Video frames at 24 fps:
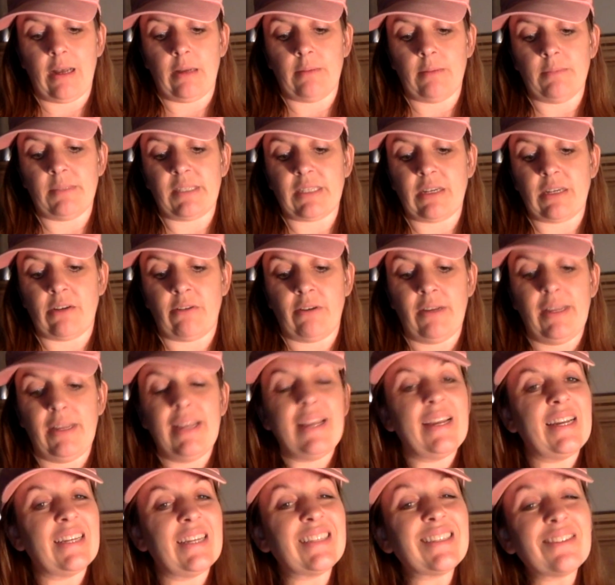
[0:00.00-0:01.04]
So
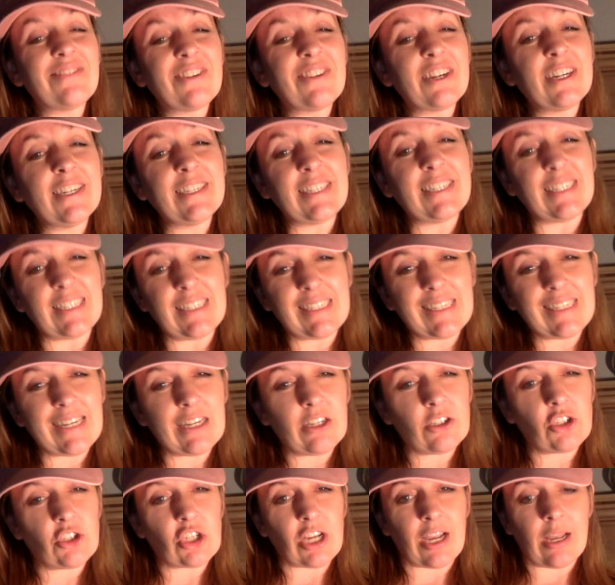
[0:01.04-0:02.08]
it's a very
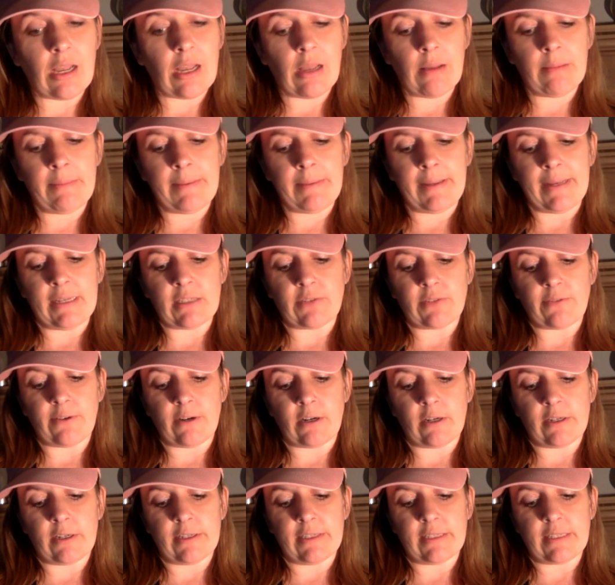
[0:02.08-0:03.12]
detailed job as
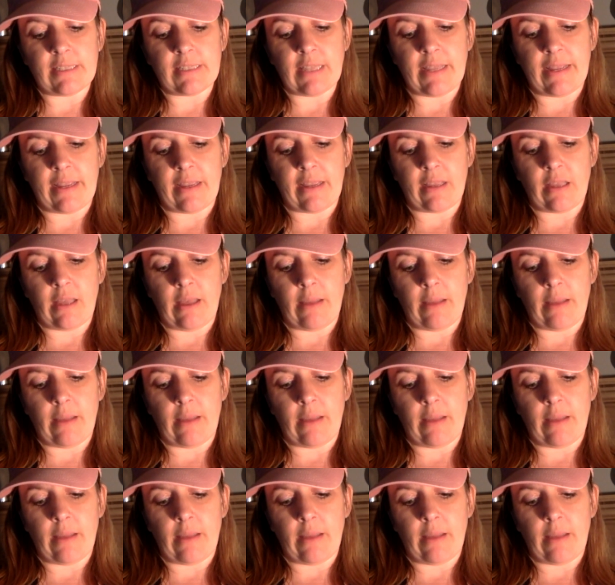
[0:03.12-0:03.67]
far as like